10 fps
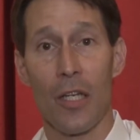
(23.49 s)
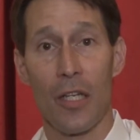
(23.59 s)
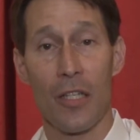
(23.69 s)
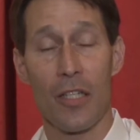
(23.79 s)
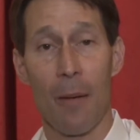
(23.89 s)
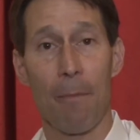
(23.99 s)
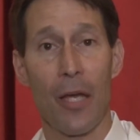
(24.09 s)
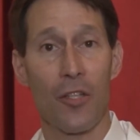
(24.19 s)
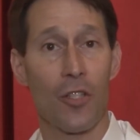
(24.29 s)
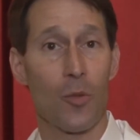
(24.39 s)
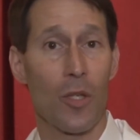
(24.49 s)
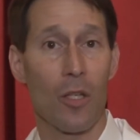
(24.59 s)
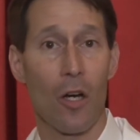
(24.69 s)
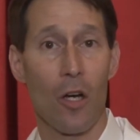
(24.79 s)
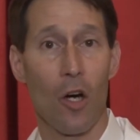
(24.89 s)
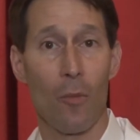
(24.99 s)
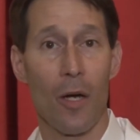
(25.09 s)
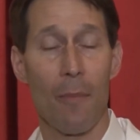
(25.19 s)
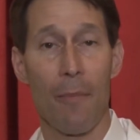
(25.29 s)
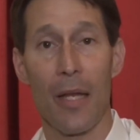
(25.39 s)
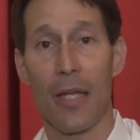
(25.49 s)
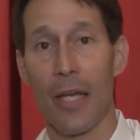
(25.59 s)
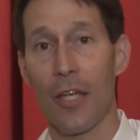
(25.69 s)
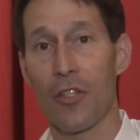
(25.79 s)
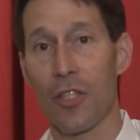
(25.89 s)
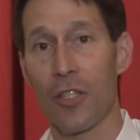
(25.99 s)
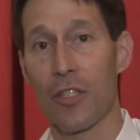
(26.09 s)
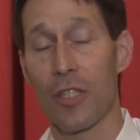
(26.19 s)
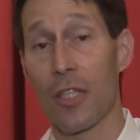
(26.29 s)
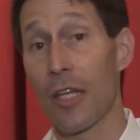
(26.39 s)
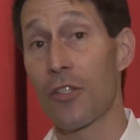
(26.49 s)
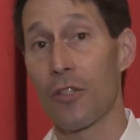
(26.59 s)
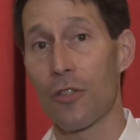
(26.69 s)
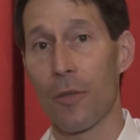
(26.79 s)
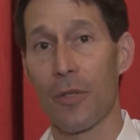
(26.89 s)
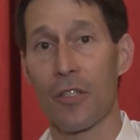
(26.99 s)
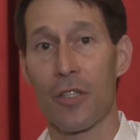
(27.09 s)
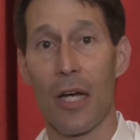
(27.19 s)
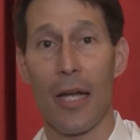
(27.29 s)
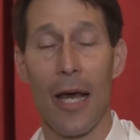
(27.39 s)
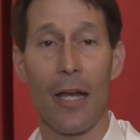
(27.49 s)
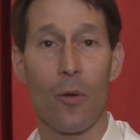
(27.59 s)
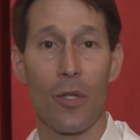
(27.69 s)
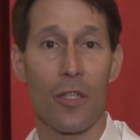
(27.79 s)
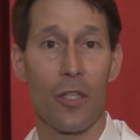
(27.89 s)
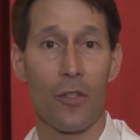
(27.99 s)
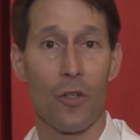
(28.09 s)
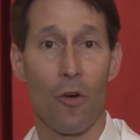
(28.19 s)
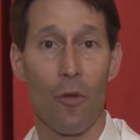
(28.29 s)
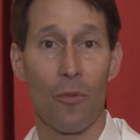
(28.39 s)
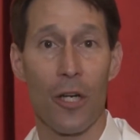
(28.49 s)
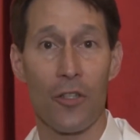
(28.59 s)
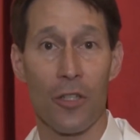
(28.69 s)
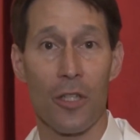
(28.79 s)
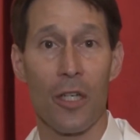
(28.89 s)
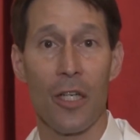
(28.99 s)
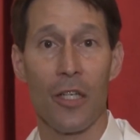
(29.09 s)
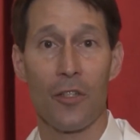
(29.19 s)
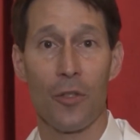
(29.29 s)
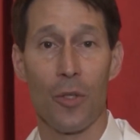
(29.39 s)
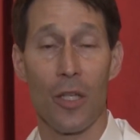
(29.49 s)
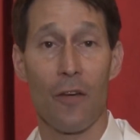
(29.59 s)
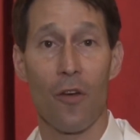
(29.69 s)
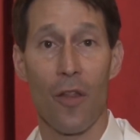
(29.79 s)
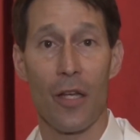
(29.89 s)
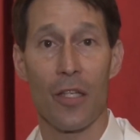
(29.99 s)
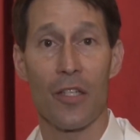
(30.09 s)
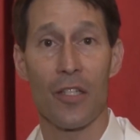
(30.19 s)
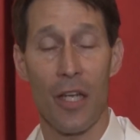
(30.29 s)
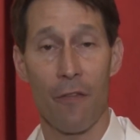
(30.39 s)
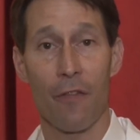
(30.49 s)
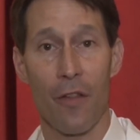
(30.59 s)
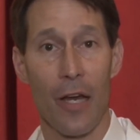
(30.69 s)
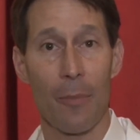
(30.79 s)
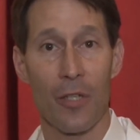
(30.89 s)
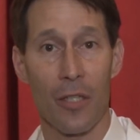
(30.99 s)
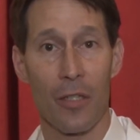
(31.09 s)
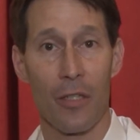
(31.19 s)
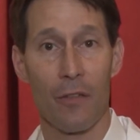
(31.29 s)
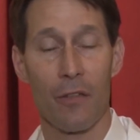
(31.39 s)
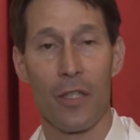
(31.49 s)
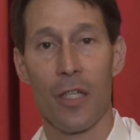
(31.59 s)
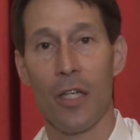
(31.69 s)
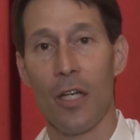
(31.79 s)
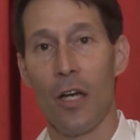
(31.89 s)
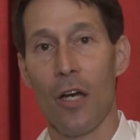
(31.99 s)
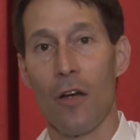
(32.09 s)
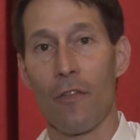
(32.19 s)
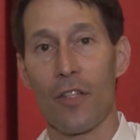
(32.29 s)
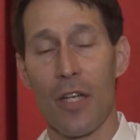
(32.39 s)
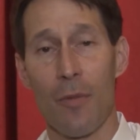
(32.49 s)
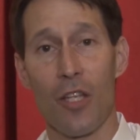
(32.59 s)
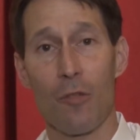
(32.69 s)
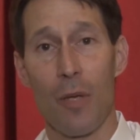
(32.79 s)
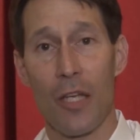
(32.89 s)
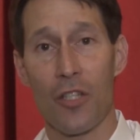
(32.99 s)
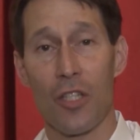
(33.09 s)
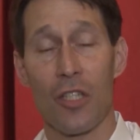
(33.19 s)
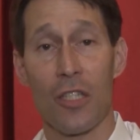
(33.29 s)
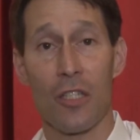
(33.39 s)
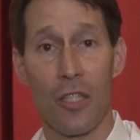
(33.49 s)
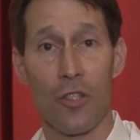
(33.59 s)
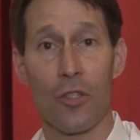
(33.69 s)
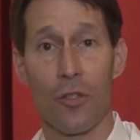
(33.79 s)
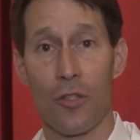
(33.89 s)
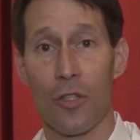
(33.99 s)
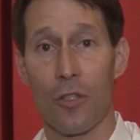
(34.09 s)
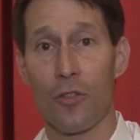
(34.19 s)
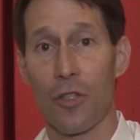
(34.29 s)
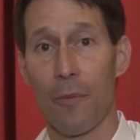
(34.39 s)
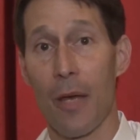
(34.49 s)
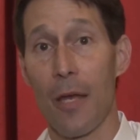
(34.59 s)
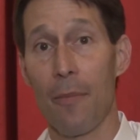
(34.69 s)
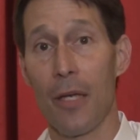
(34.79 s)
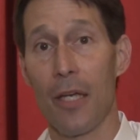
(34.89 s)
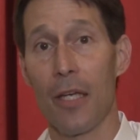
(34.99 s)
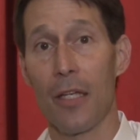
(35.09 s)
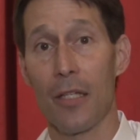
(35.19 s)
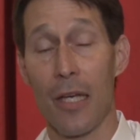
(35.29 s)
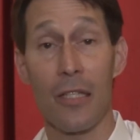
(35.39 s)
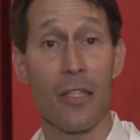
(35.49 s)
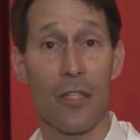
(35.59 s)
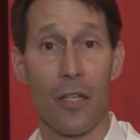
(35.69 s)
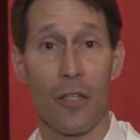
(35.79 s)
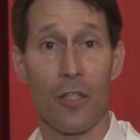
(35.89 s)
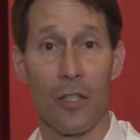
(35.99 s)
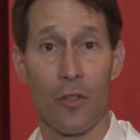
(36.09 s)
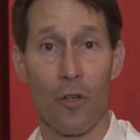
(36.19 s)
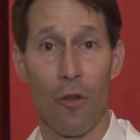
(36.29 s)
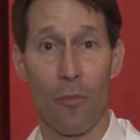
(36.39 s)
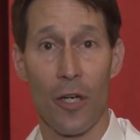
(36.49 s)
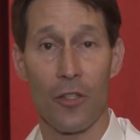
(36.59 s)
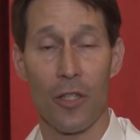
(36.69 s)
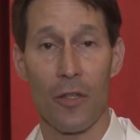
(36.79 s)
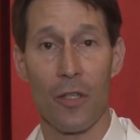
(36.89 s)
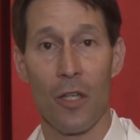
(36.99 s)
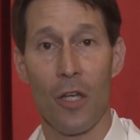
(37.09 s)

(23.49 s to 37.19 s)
in some patients with glaucoma, medications and laser treatments are not adequate to control the pressure to a level that is safe for the optic nerve. For some of these patients, incisional surgery may be necessary to control the pressure.